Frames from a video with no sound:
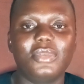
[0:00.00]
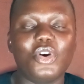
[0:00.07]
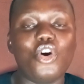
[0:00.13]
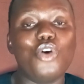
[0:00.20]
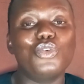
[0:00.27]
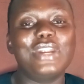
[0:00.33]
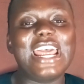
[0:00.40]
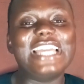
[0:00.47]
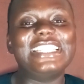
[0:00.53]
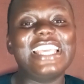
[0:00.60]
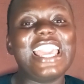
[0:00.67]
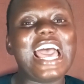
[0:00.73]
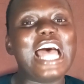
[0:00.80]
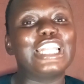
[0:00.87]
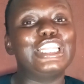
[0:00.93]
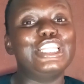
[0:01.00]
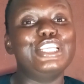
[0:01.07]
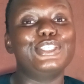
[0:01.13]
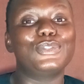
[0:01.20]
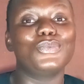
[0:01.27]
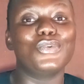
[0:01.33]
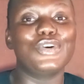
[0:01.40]
Or would I say at
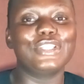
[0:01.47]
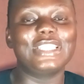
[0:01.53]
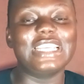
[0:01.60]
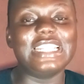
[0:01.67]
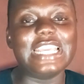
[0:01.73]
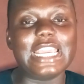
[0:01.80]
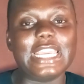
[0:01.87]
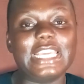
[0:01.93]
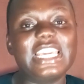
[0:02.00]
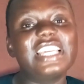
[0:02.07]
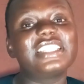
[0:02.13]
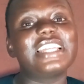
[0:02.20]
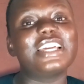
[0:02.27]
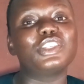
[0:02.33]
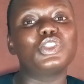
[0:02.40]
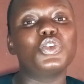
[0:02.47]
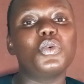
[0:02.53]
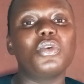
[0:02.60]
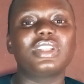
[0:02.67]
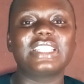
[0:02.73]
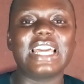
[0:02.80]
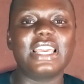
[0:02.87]
least once a day in case there is no
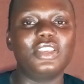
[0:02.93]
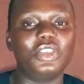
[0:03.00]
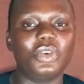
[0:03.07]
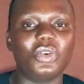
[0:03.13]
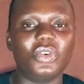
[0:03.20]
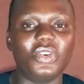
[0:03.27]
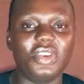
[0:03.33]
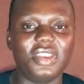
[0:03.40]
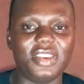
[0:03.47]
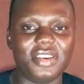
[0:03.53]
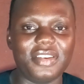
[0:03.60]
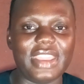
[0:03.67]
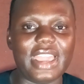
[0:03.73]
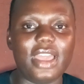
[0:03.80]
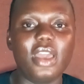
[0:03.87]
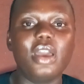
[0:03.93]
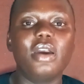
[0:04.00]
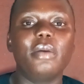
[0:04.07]
water in your area.